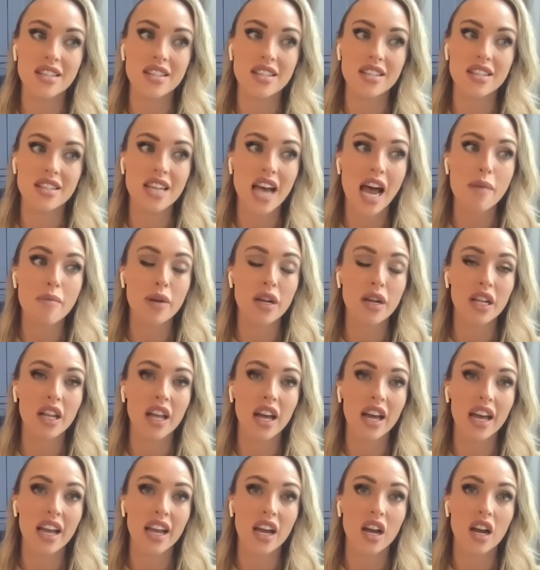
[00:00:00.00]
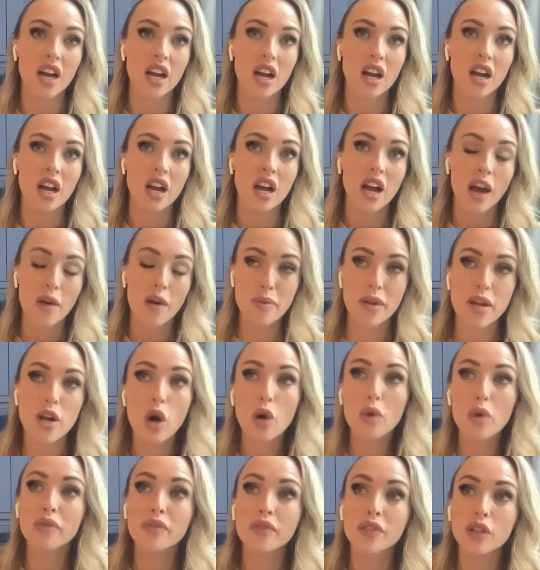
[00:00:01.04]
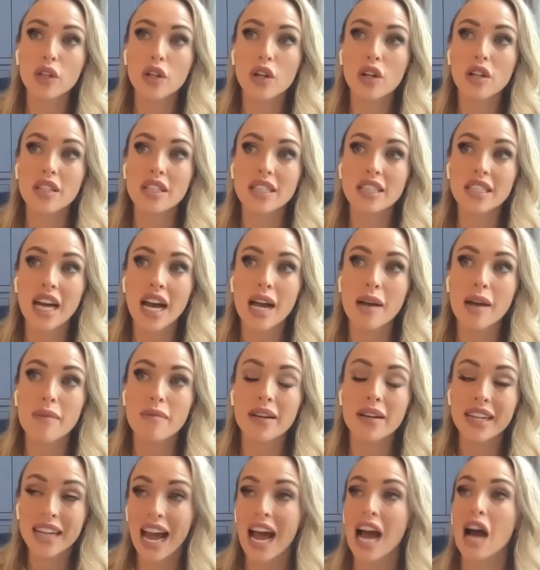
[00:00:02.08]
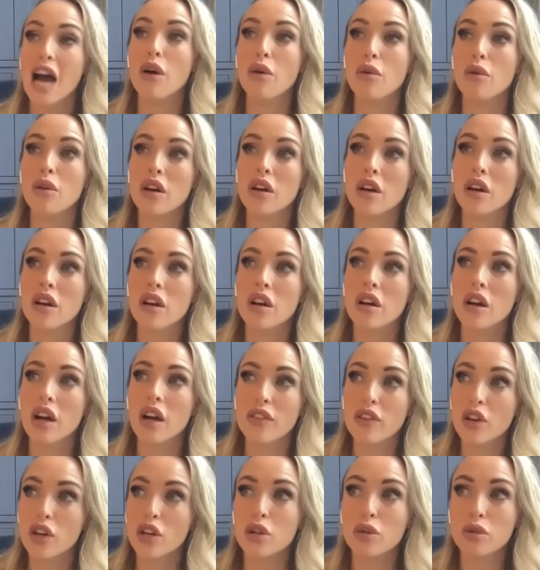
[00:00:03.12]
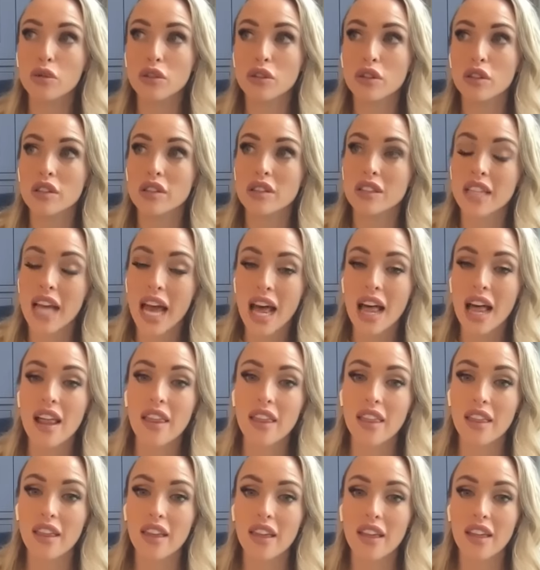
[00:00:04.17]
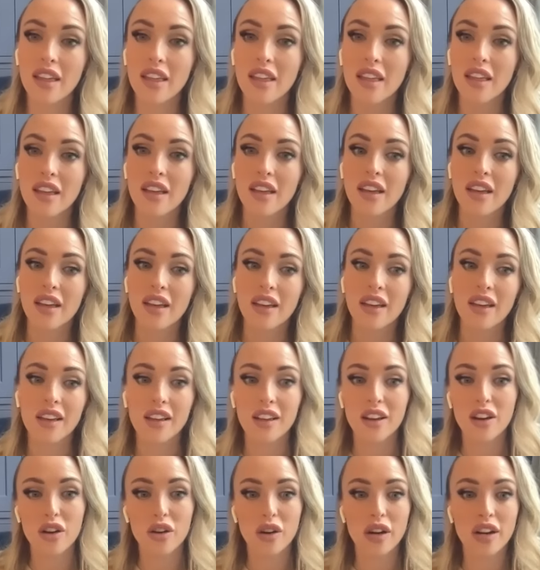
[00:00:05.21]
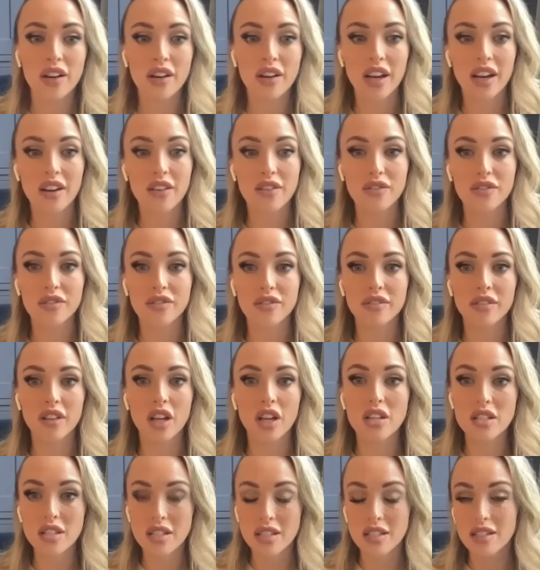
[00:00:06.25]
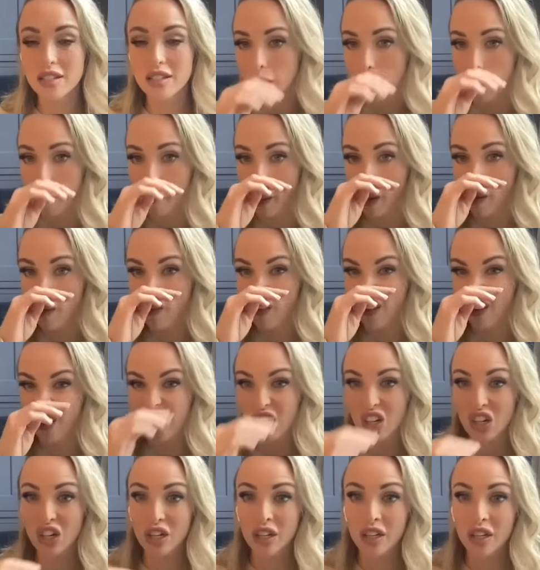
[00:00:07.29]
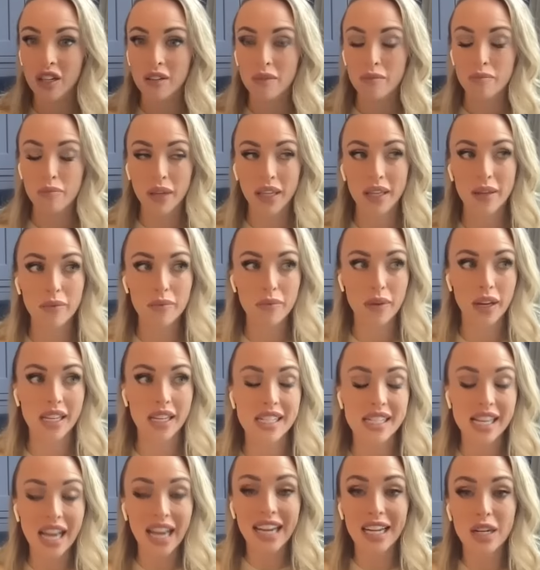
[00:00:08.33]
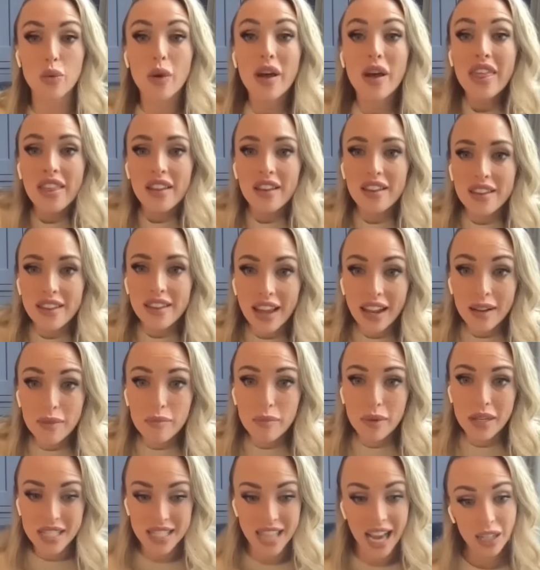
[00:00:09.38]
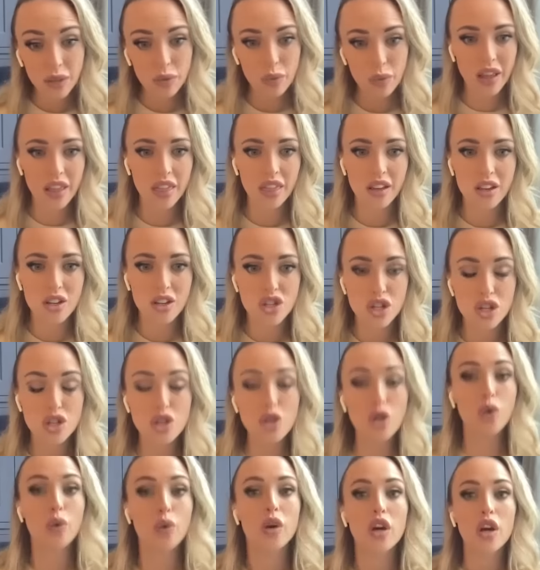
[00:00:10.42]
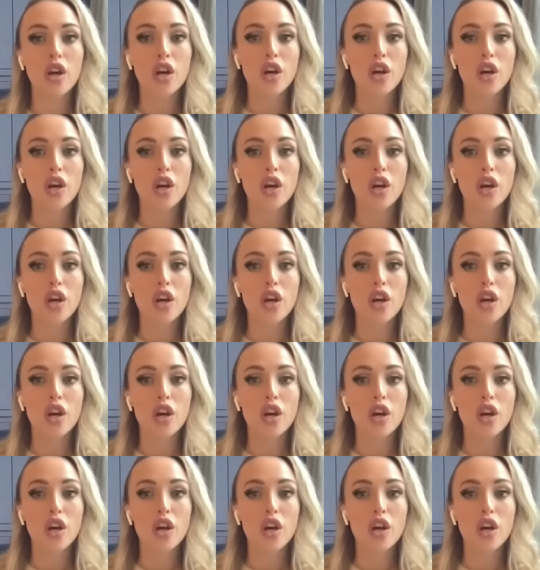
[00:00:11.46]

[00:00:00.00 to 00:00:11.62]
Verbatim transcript: the time when you're like i've been hopeful all this time and now i've got no one to tell that you know I, i've lost the baby or be excited with and then be sad with because you do